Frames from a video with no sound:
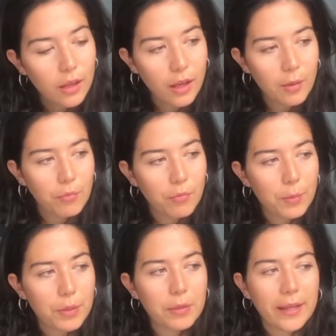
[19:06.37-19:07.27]
and the
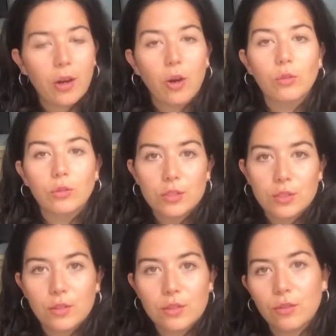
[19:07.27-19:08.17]
people that hold
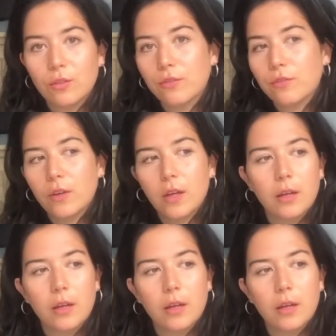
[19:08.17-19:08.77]
the sort of